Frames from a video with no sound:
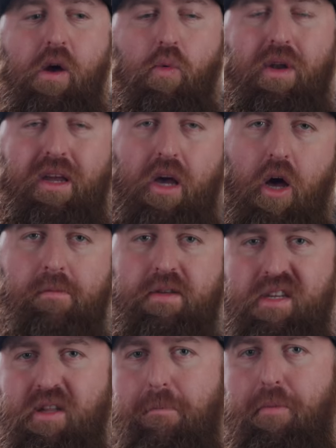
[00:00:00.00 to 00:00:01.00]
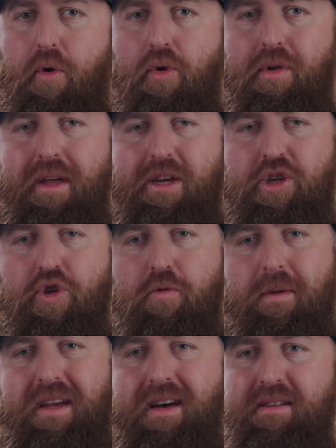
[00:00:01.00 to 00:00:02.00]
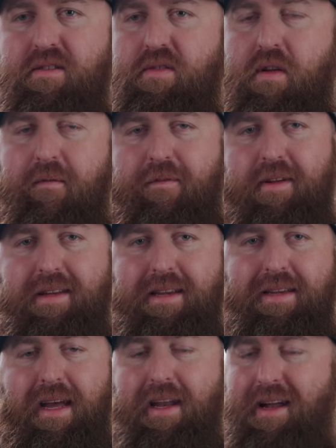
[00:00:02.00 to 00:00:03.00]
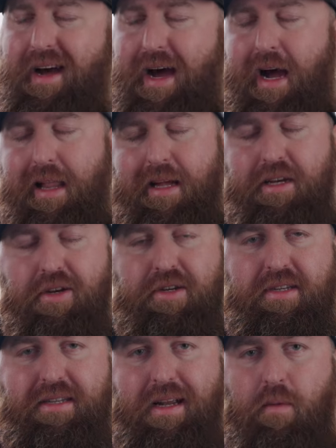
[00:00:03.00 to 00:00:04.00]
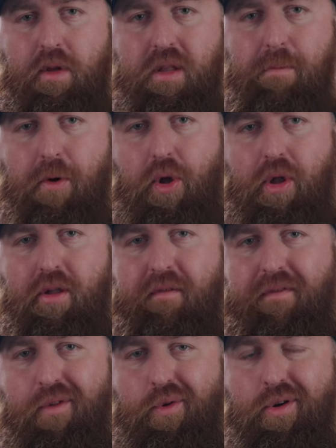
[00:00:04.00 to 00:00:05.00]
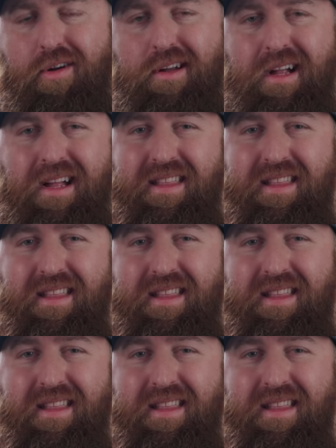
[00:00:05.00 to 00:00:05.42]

When it comes to the bowl issue, because there's conflicting data, I like to just stick with the bowl on the floor.